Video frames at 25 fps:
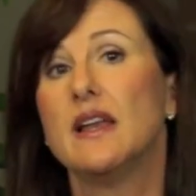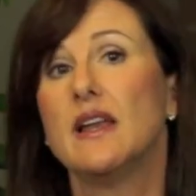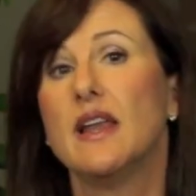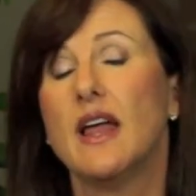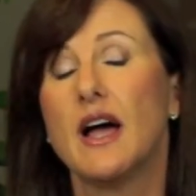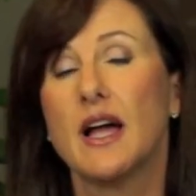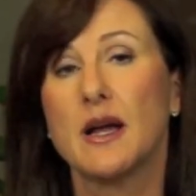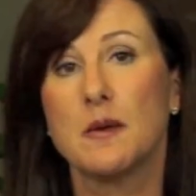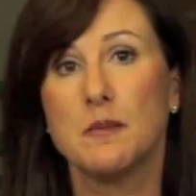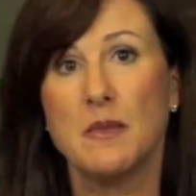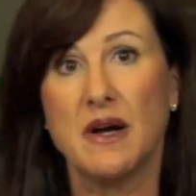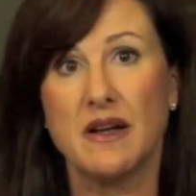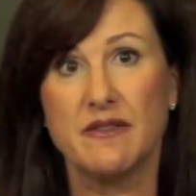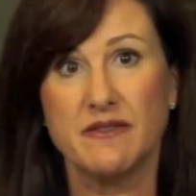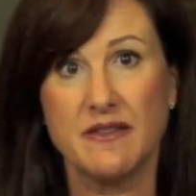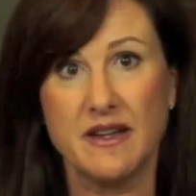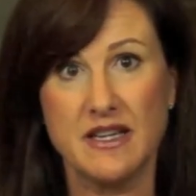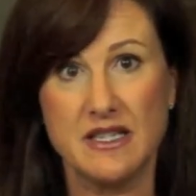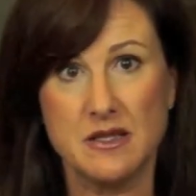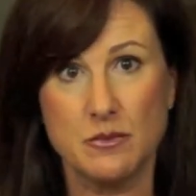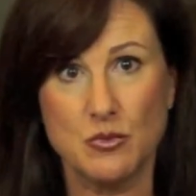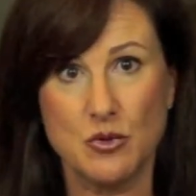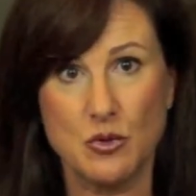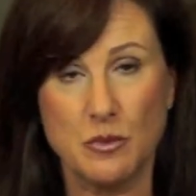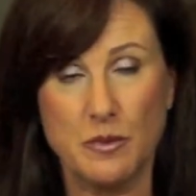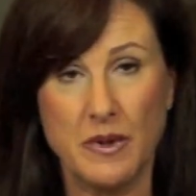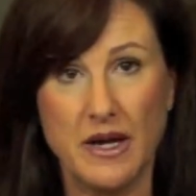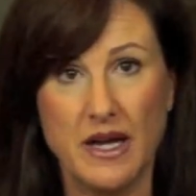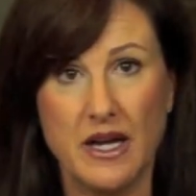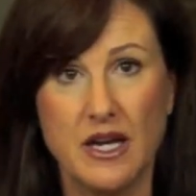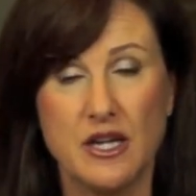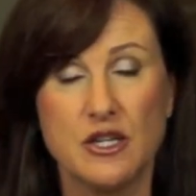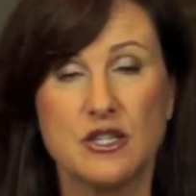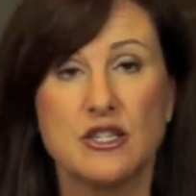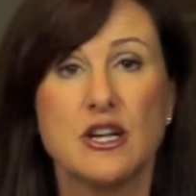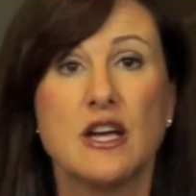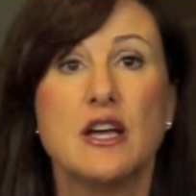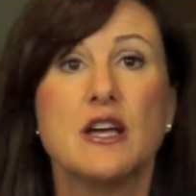like my Facebook
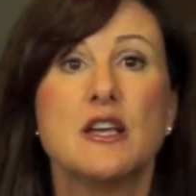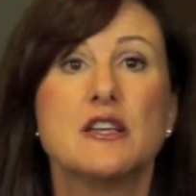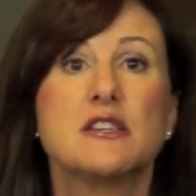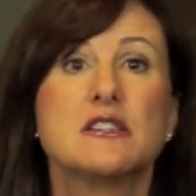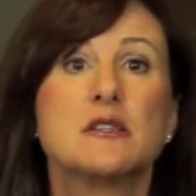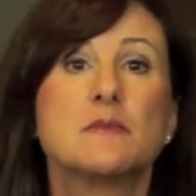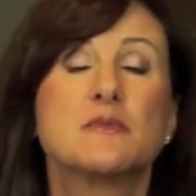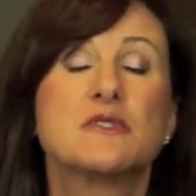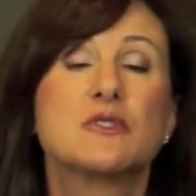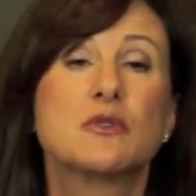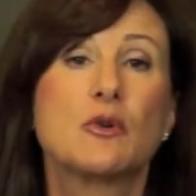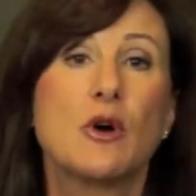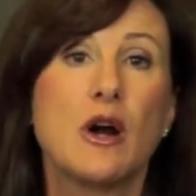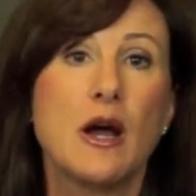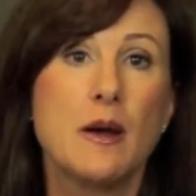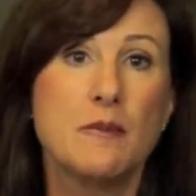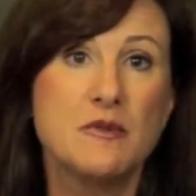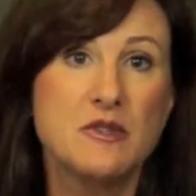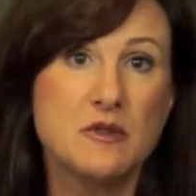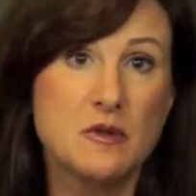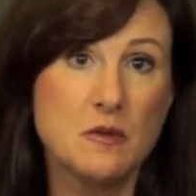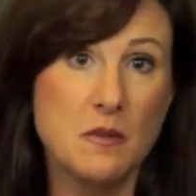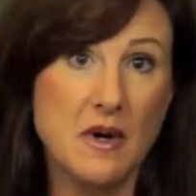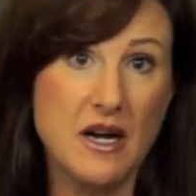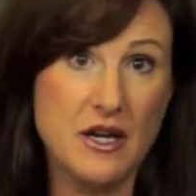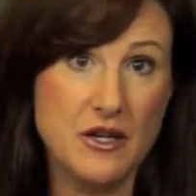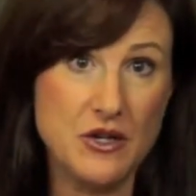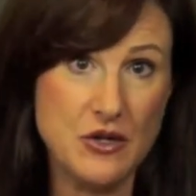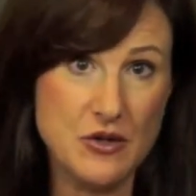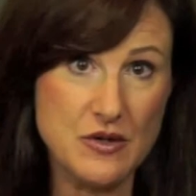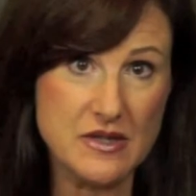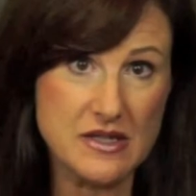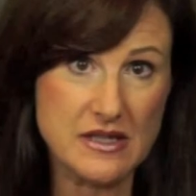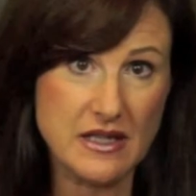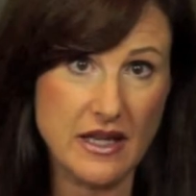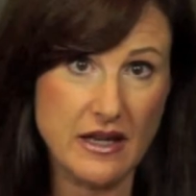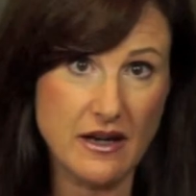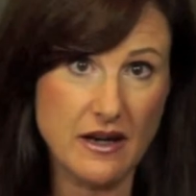page, subscribe to my
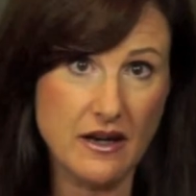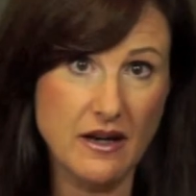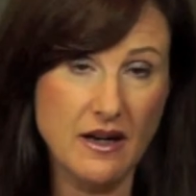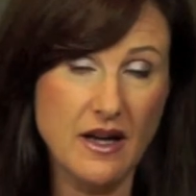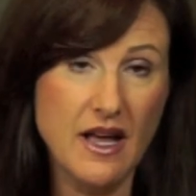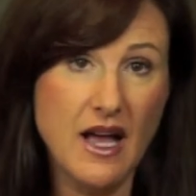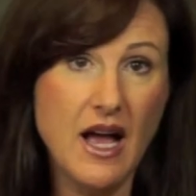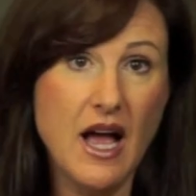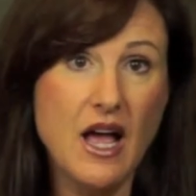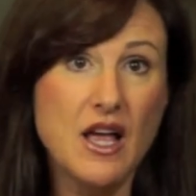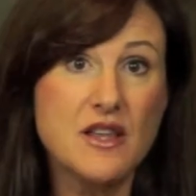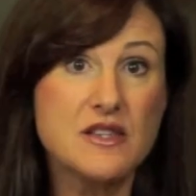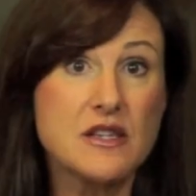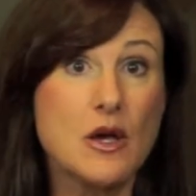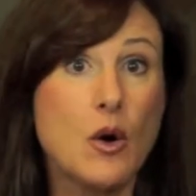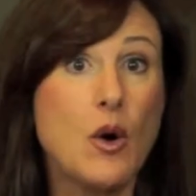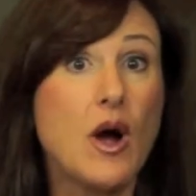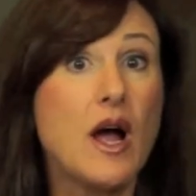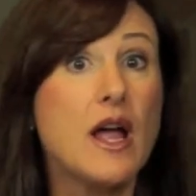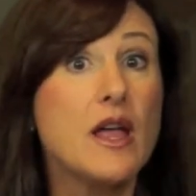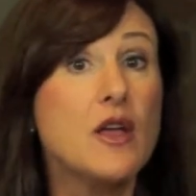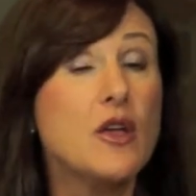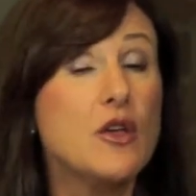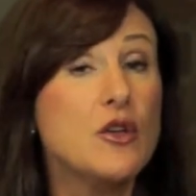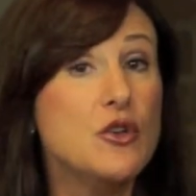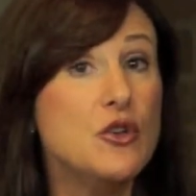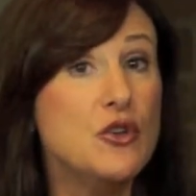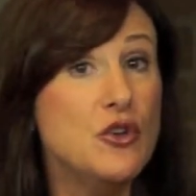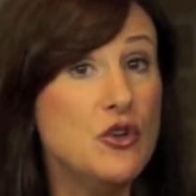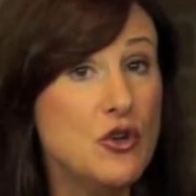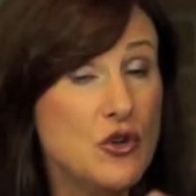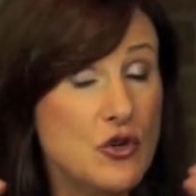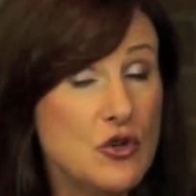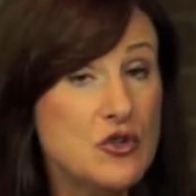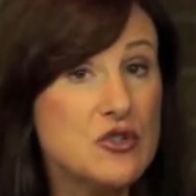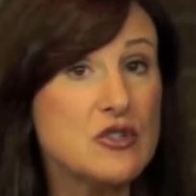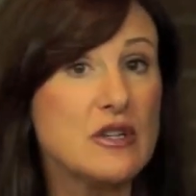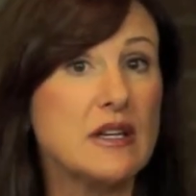newsletter. So I
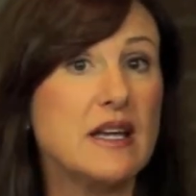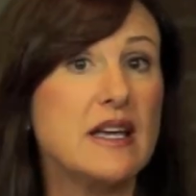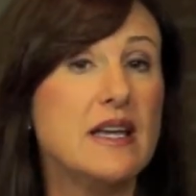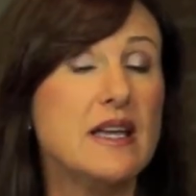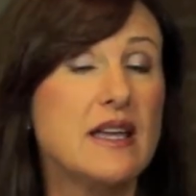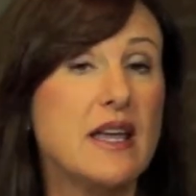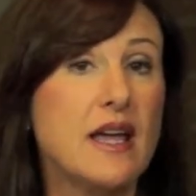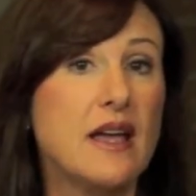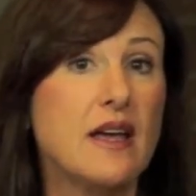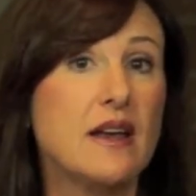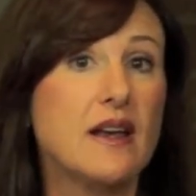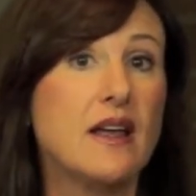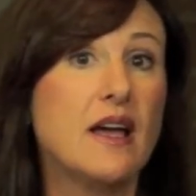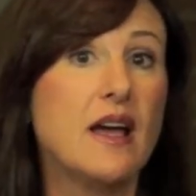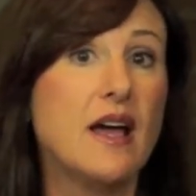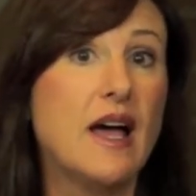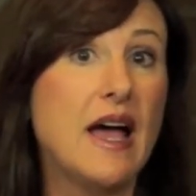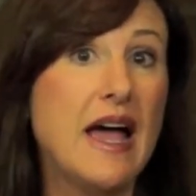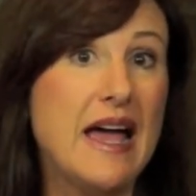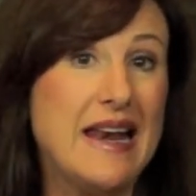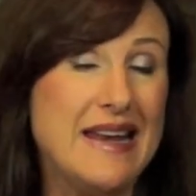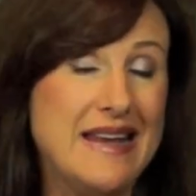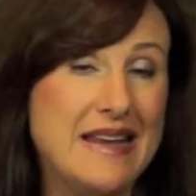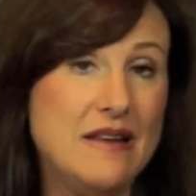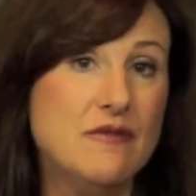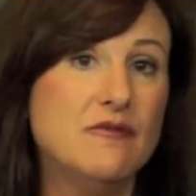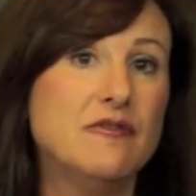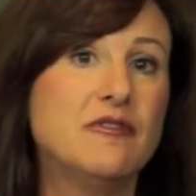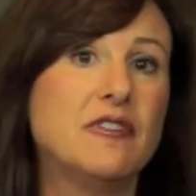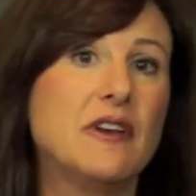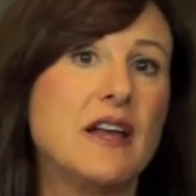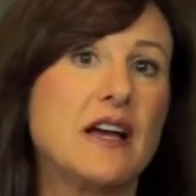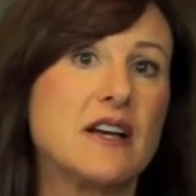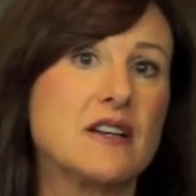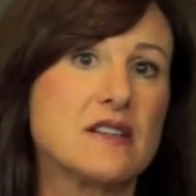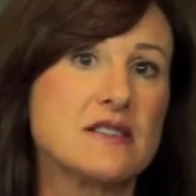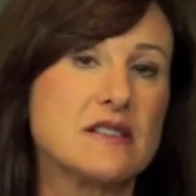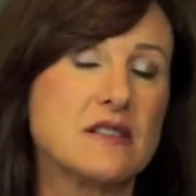usually get an
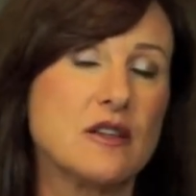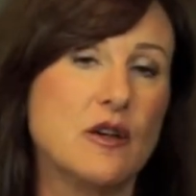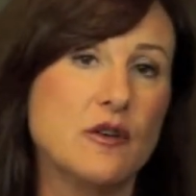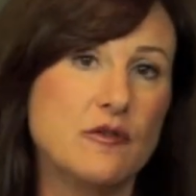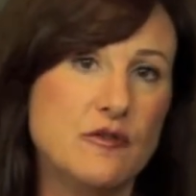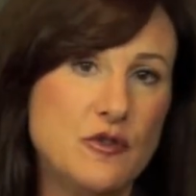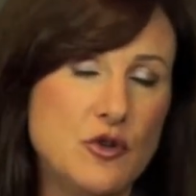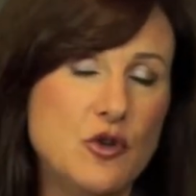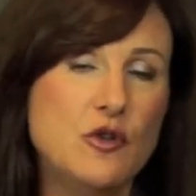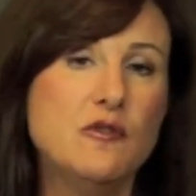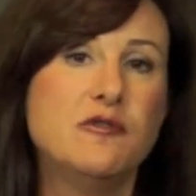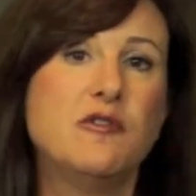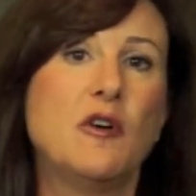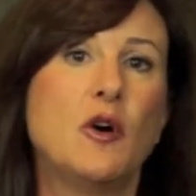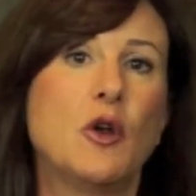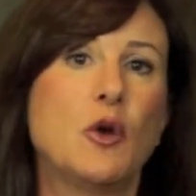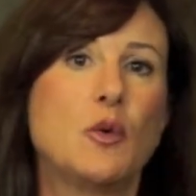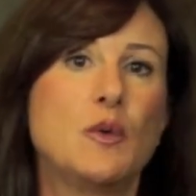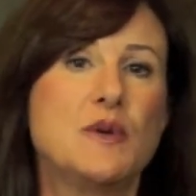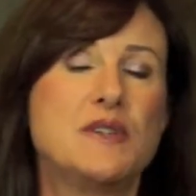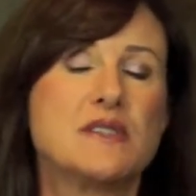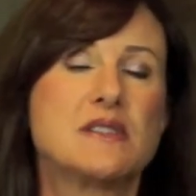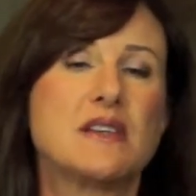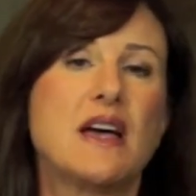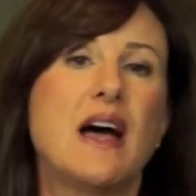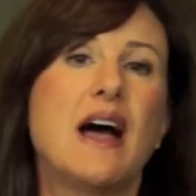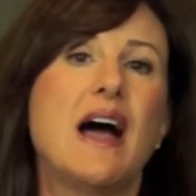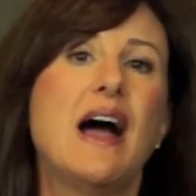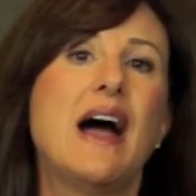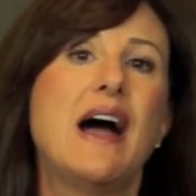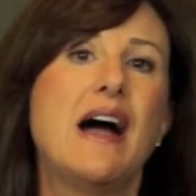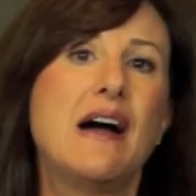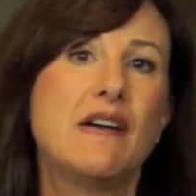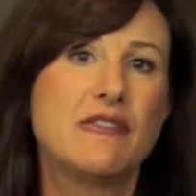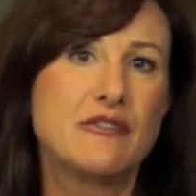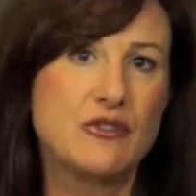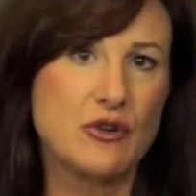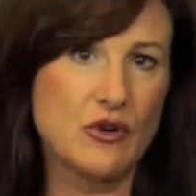influx of new followers
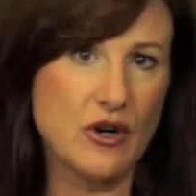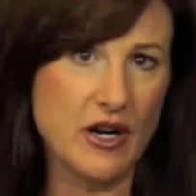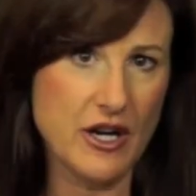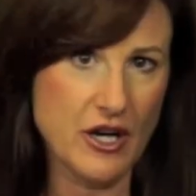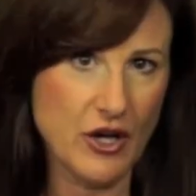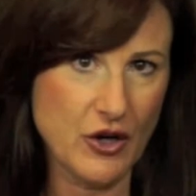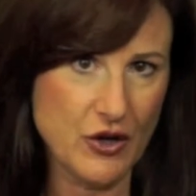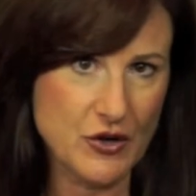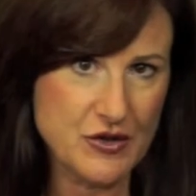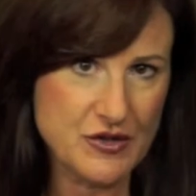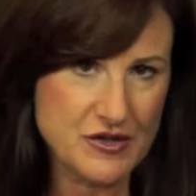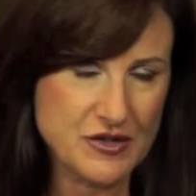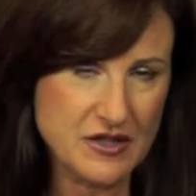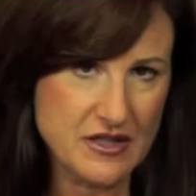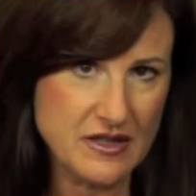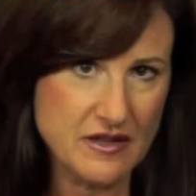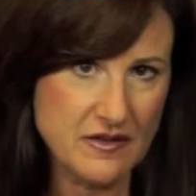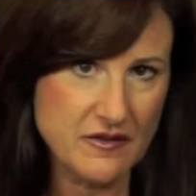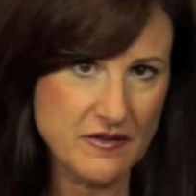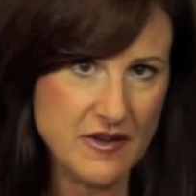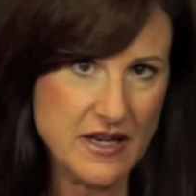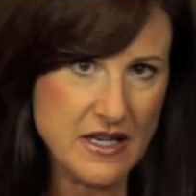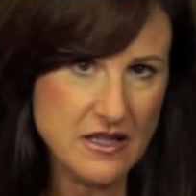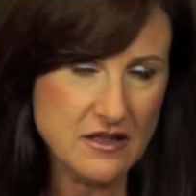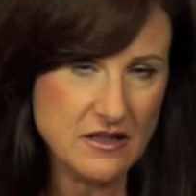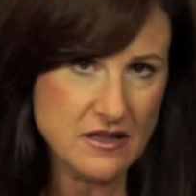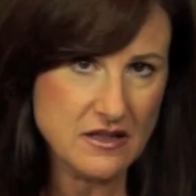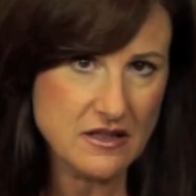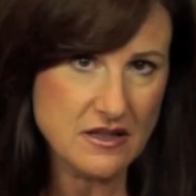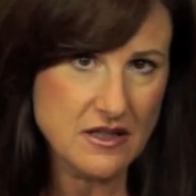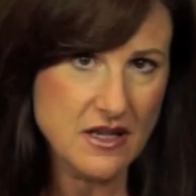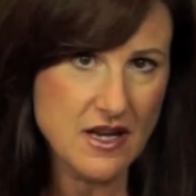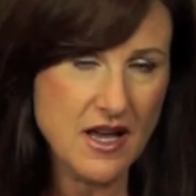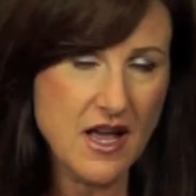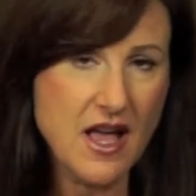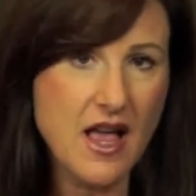after I host an event.